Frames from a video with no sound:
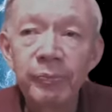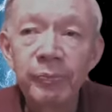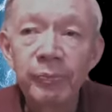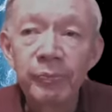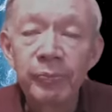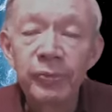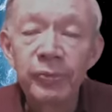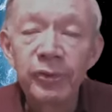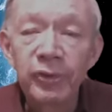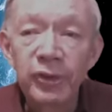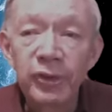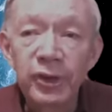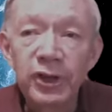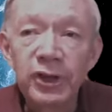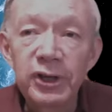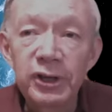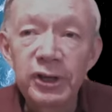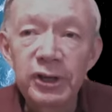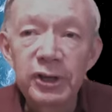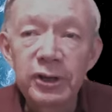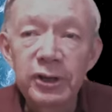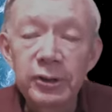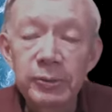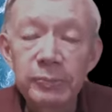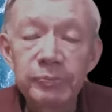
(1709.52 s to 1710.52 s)

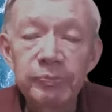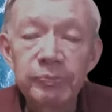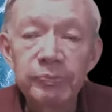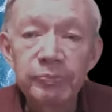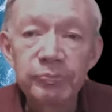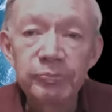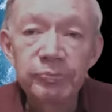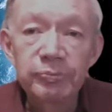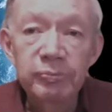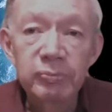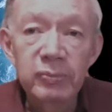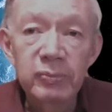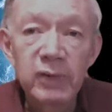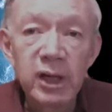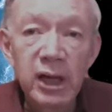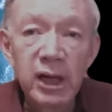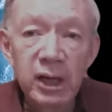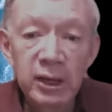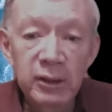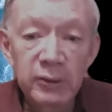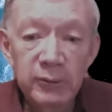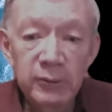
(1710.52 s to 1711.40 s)
The end